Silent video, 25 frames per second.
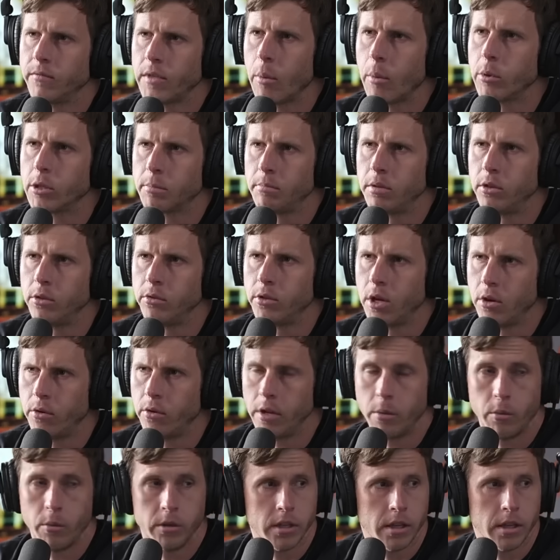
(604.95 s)
That was
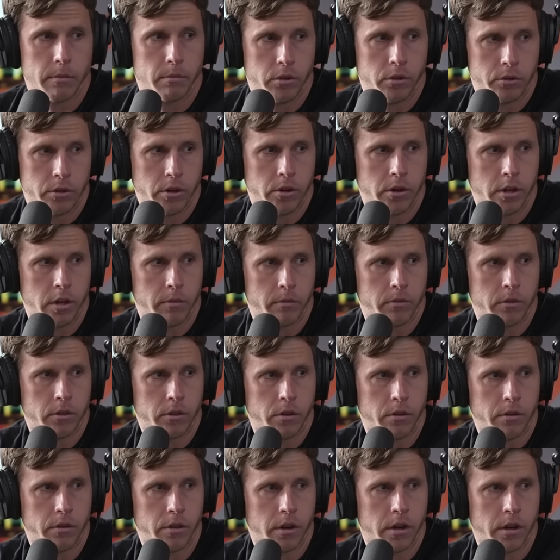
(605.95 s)
plutonium. Yeah. Was that plutonium
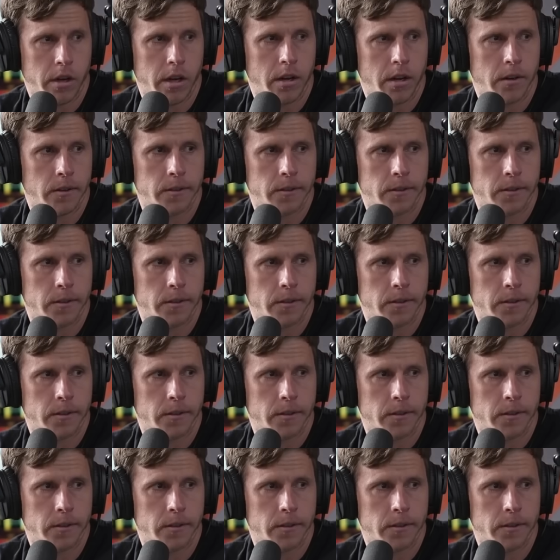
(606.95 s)
two thirty? I think it